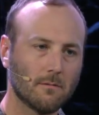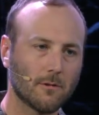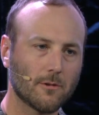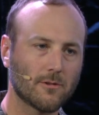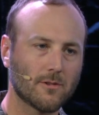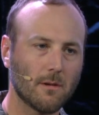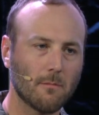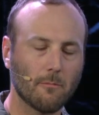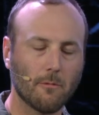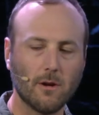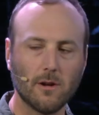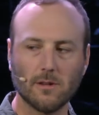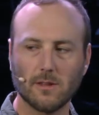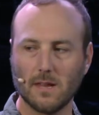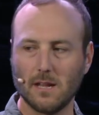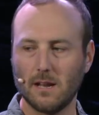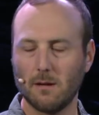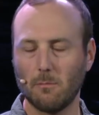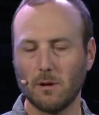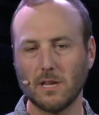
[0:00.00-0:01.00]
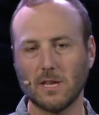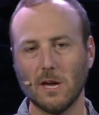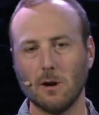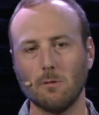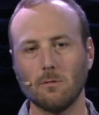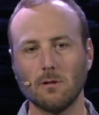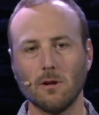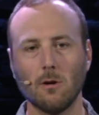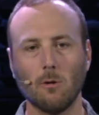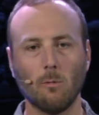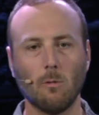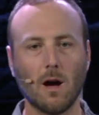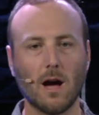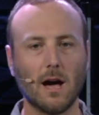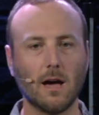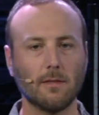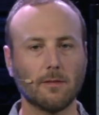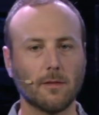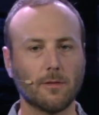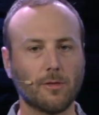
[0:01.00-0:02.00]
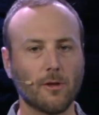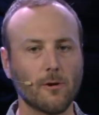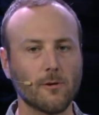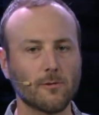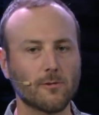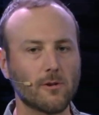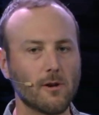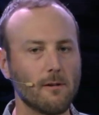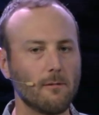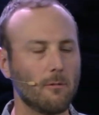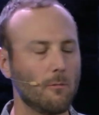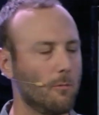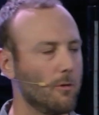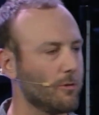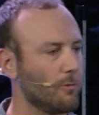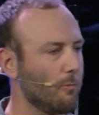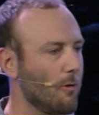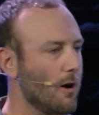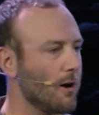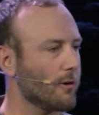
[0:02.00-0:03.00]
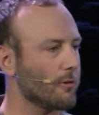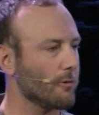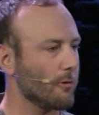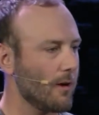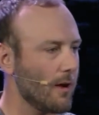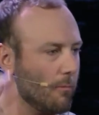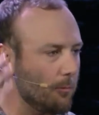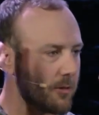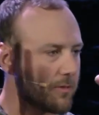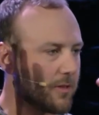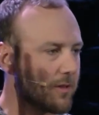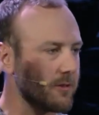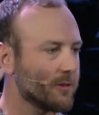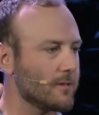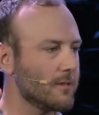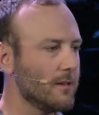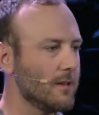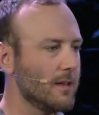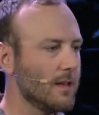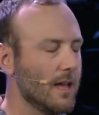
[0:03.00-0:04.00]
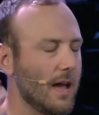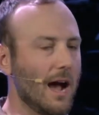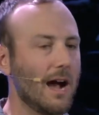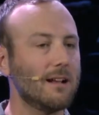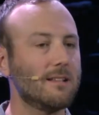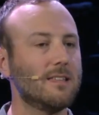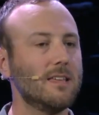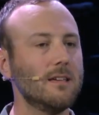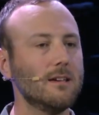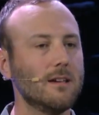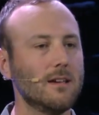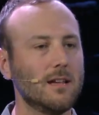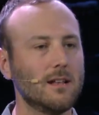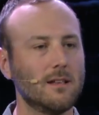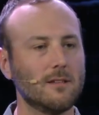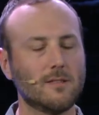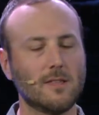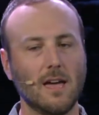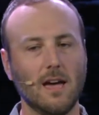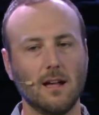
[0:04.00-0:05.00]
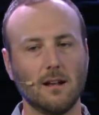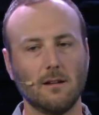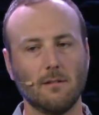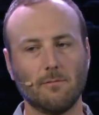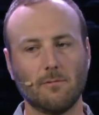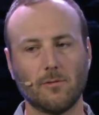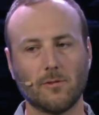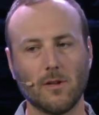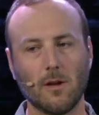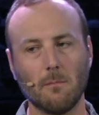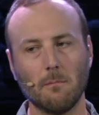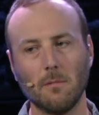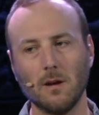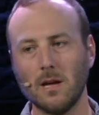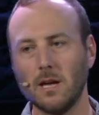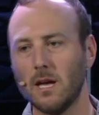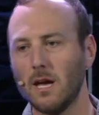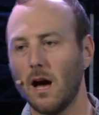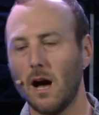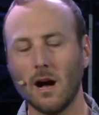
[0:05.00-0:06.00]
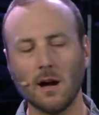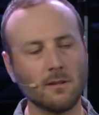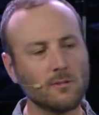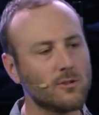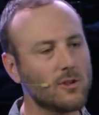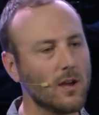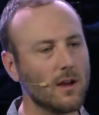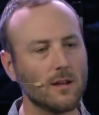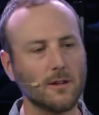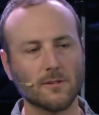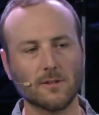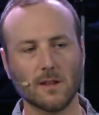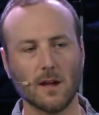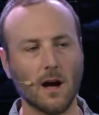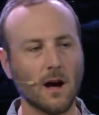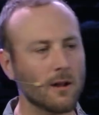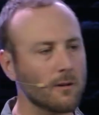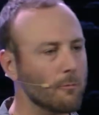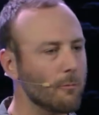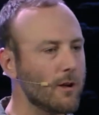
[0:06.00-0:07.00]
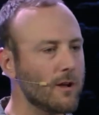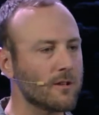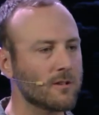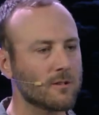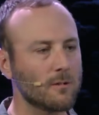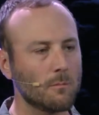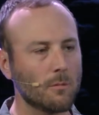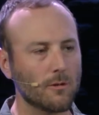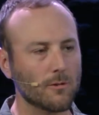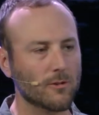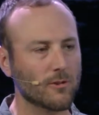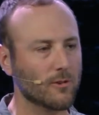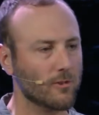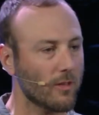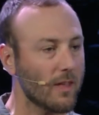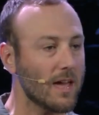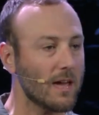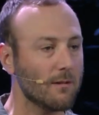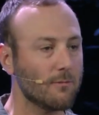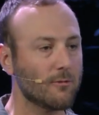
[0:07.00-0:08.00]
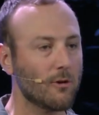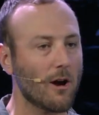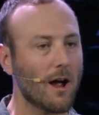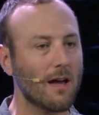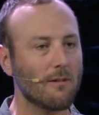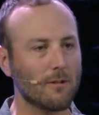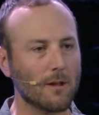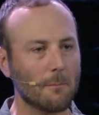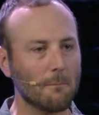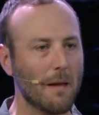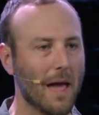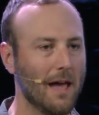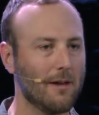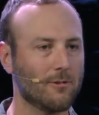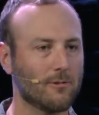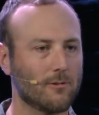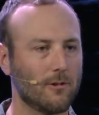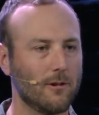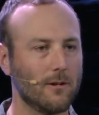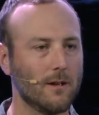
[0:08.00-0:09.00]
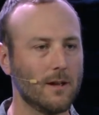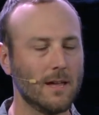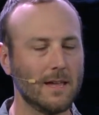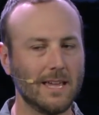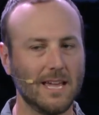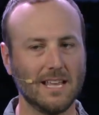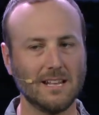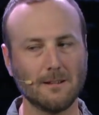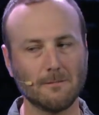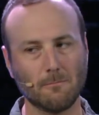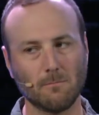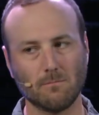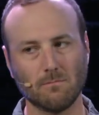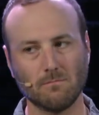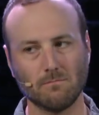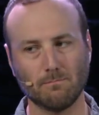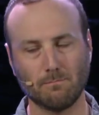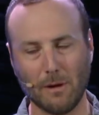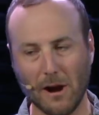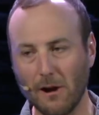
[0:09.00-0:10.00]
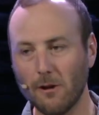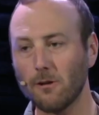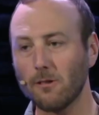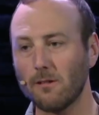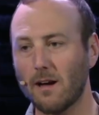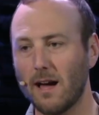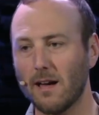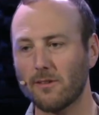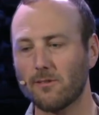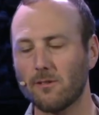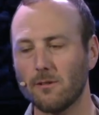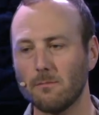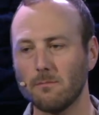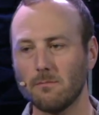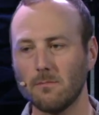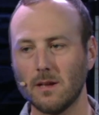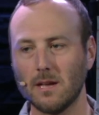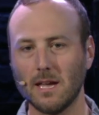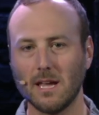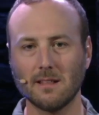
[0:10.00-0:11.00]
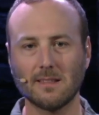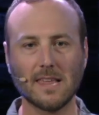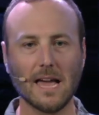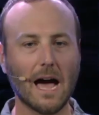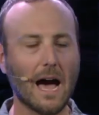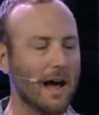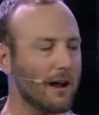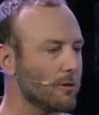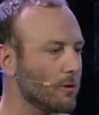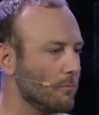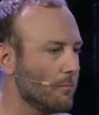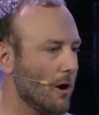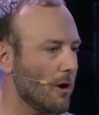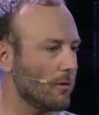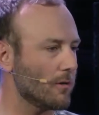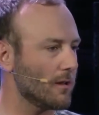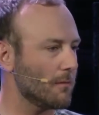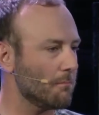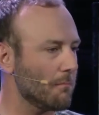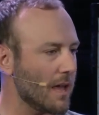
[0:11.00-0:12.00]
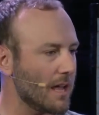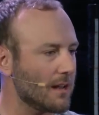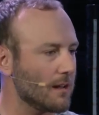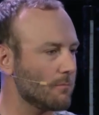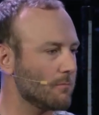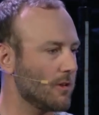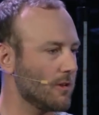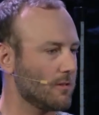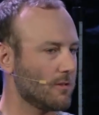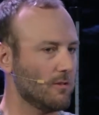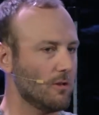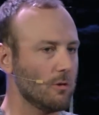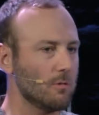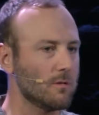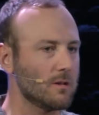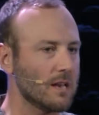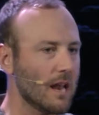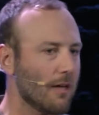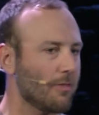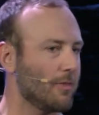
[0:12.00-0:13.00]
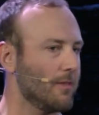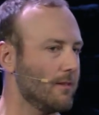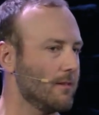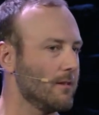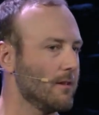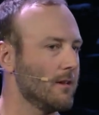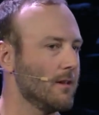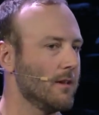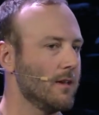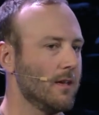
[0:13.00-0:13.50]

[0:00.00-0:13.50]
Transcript: for some reason, and we don't know why, the third servant was walking around with this idea in his head of some unjust, unreasonable, slave driving master. And it paralyzed him into idle mode. It made him just do nothing.